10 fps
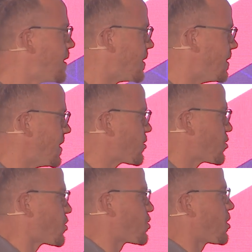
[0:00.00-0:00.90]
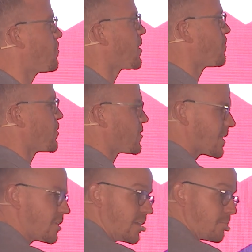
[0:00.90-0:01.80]
These are just some numbers
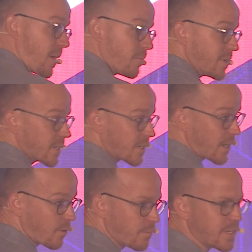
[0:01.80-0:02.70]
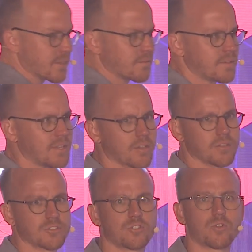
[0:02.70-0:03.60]
that, in my opinion, in our opinion, tell a
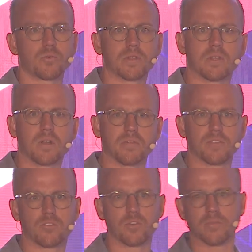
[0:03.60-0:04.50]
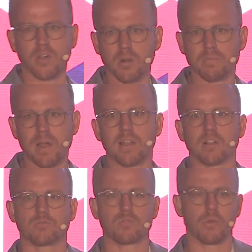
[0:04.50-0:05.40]
story of this sort of
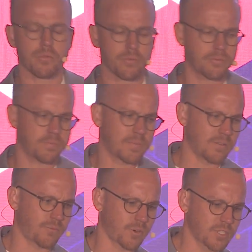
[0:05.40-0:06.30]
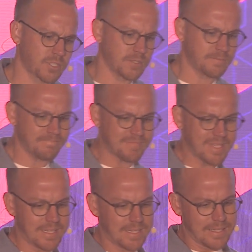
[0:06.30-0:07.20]
unparalleled growth. And for us,
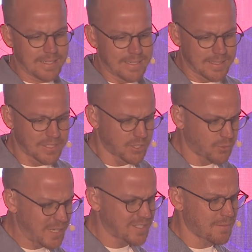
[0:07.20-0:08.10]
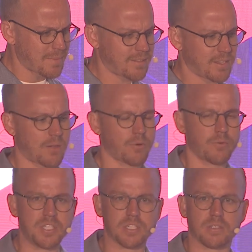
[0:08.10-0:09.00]
this is really cementing our
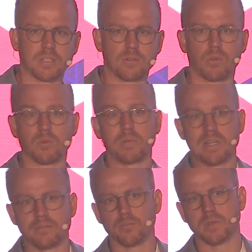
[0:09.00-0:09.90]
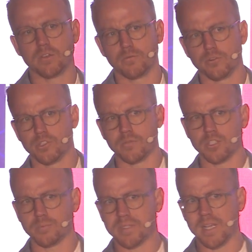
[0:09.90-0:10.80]
region in what we believe to be the future of
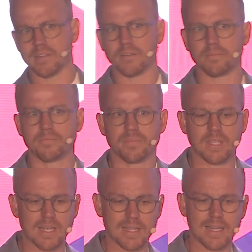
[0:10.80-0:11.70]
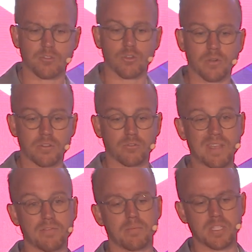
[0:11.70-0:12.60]
hospitality. And I'd like to go into
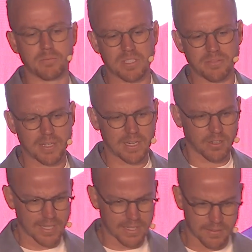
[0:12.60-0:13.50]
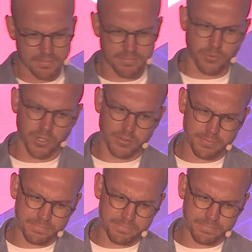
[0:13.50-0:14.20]
F&B specifically on that front.